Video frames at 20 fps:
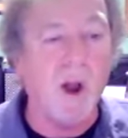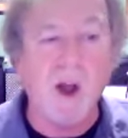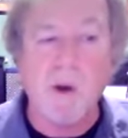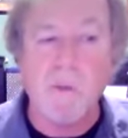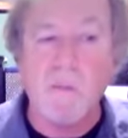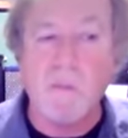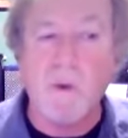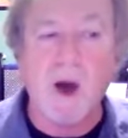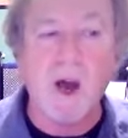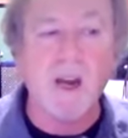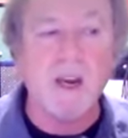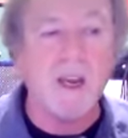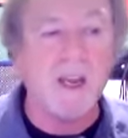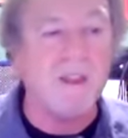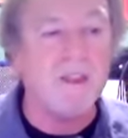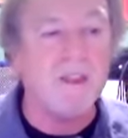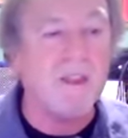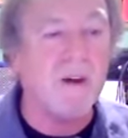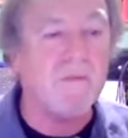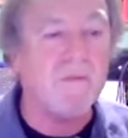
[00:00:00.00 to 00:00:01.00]
But
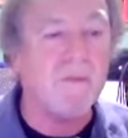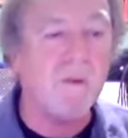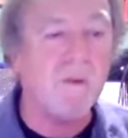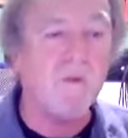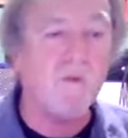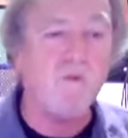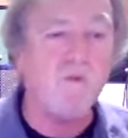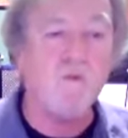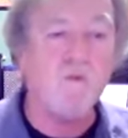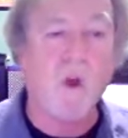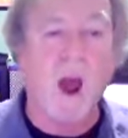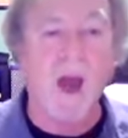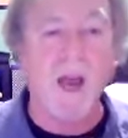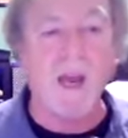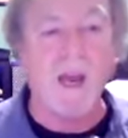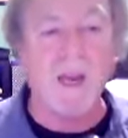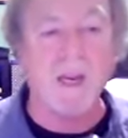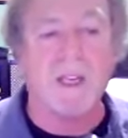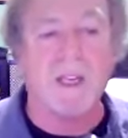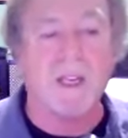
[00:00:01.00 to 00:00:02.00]
the
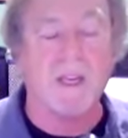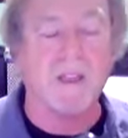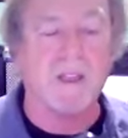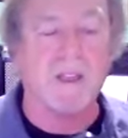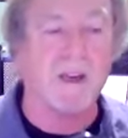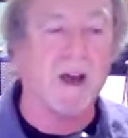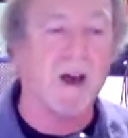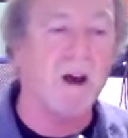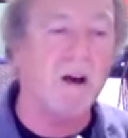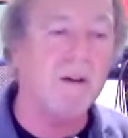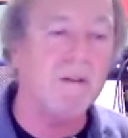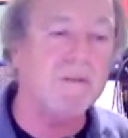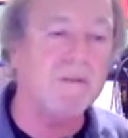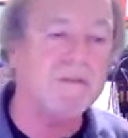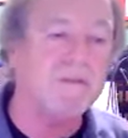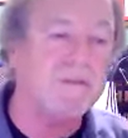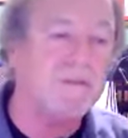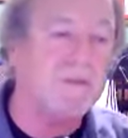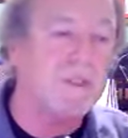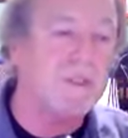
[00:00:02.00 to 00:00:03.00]
variety of
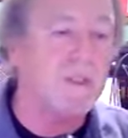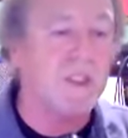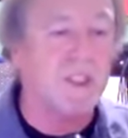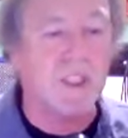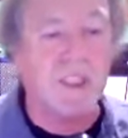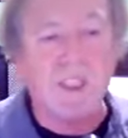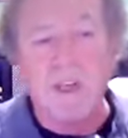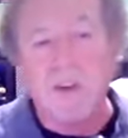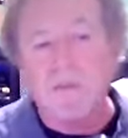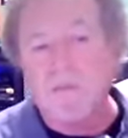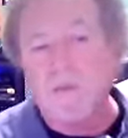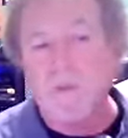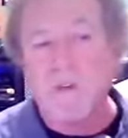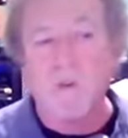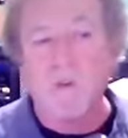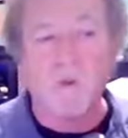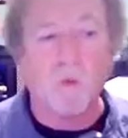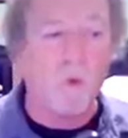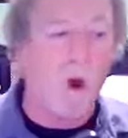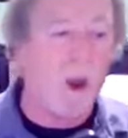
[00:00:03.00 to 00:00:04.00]

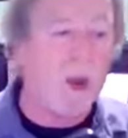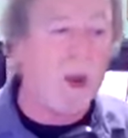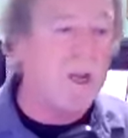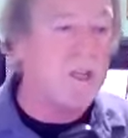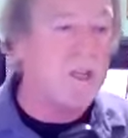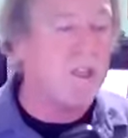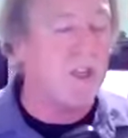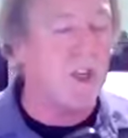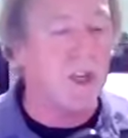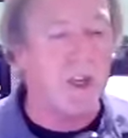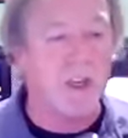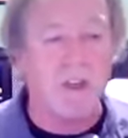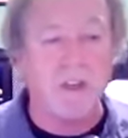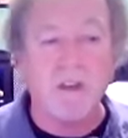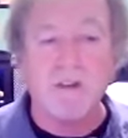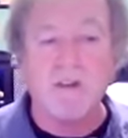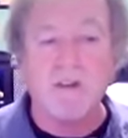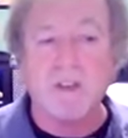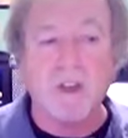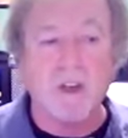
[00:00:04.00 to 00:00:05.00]
different ways you can
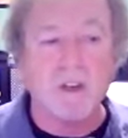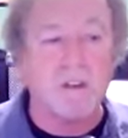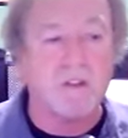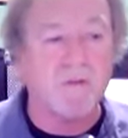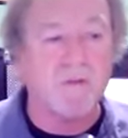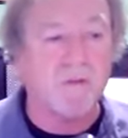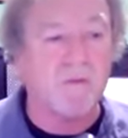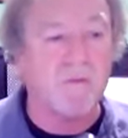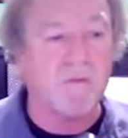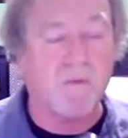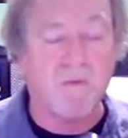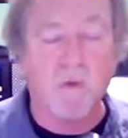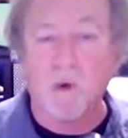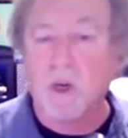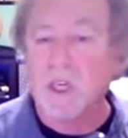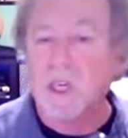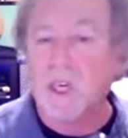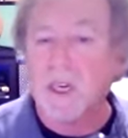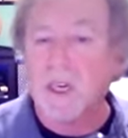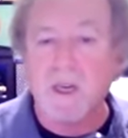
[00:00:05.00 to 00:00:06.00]
use those
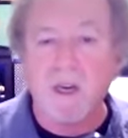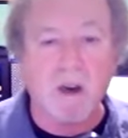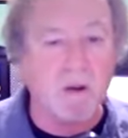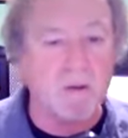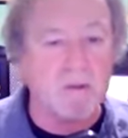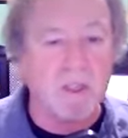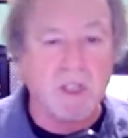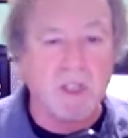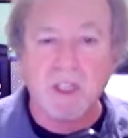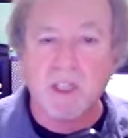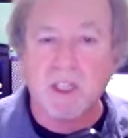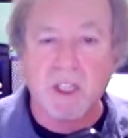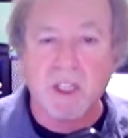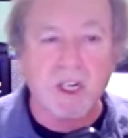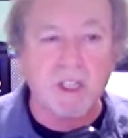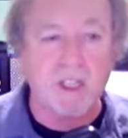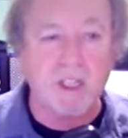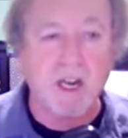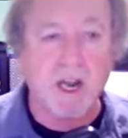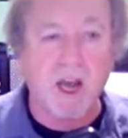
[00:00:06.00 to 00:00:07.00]
14 notes is
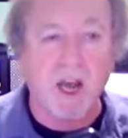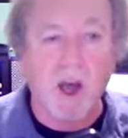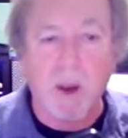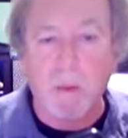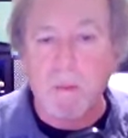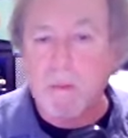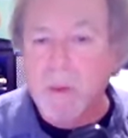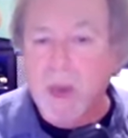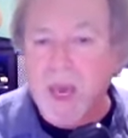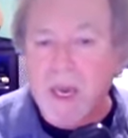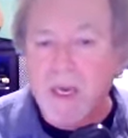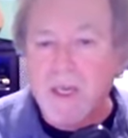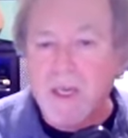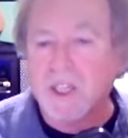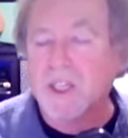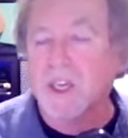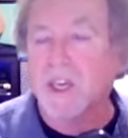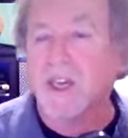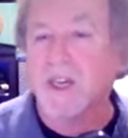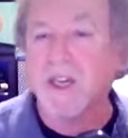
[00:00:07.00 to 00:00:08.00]
just
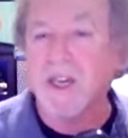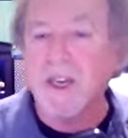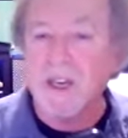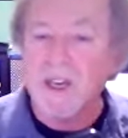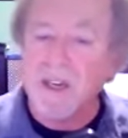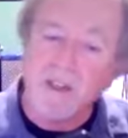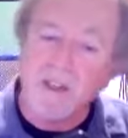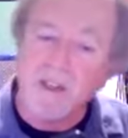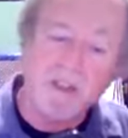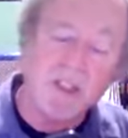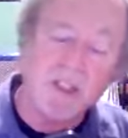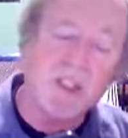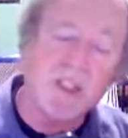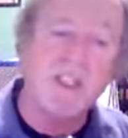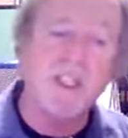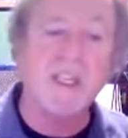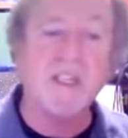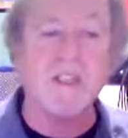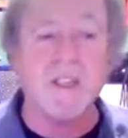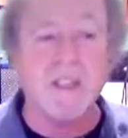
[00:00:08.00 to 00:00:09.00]
amazing. There's
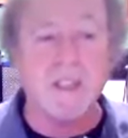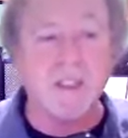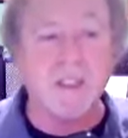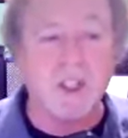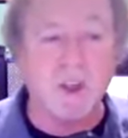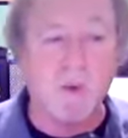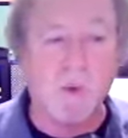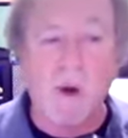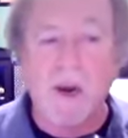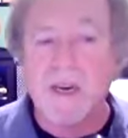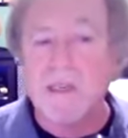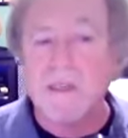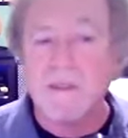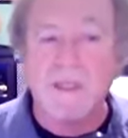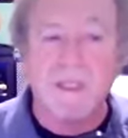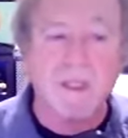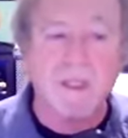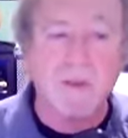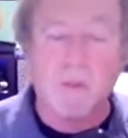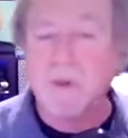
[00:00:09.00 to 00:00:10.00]
zillions of
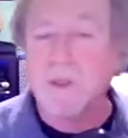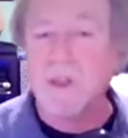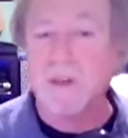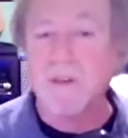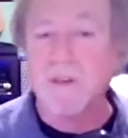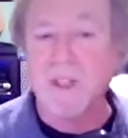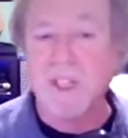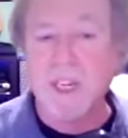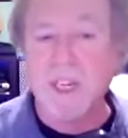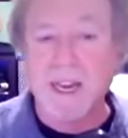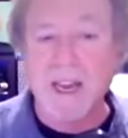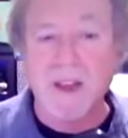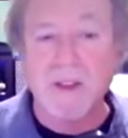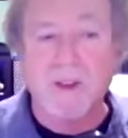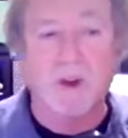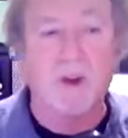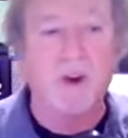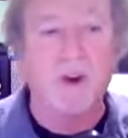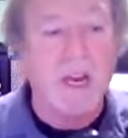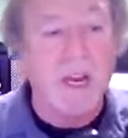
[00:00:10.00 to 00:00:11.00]
ways to put those
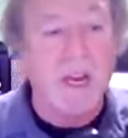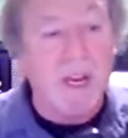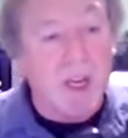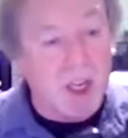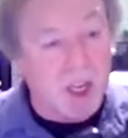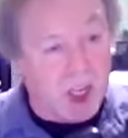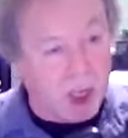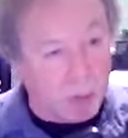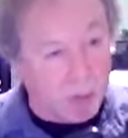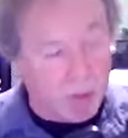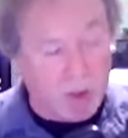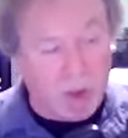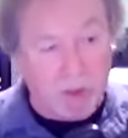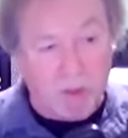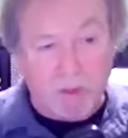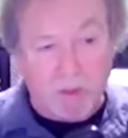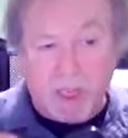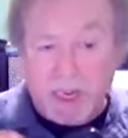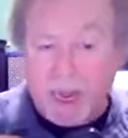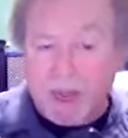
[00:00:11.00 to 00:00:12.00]
together. You could put
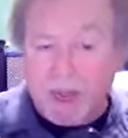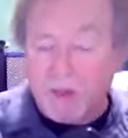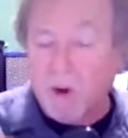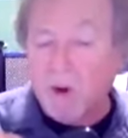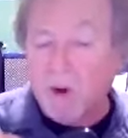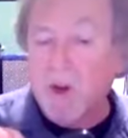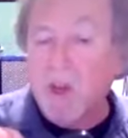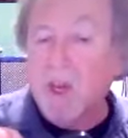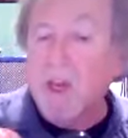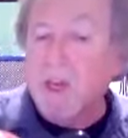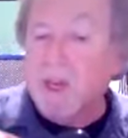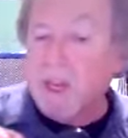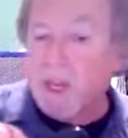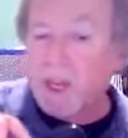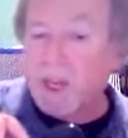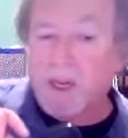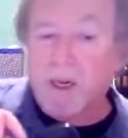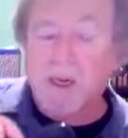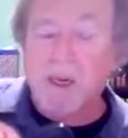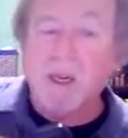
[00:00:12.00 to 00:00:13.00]
them together
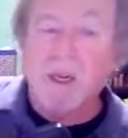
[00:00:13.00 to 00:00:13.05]
in